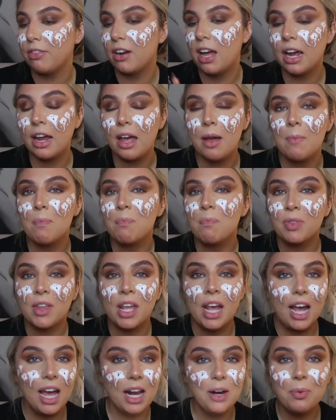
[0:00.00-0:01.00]
Like,
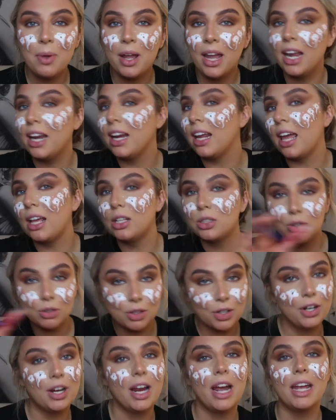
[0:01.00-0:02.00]
Halloween, get as
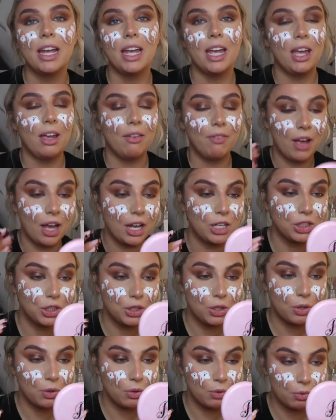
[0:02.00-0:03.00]
creative as
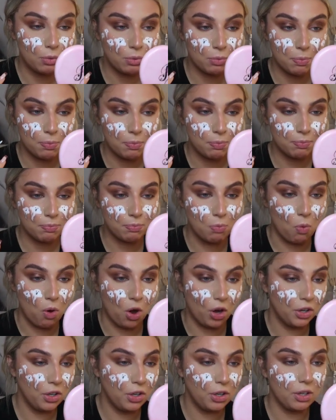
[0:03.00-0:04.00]
you
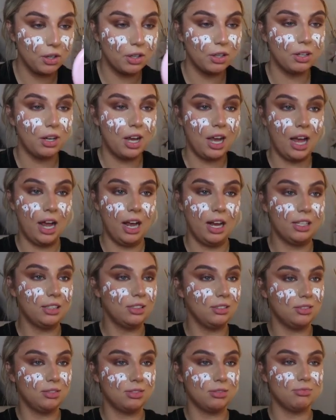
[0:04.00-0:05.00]
want
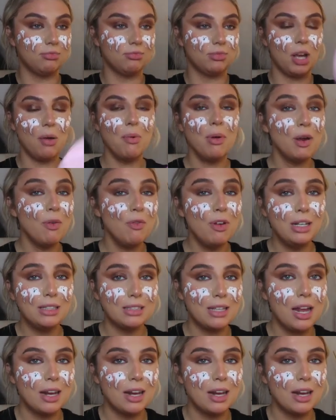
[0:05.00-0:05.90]
and no one can really say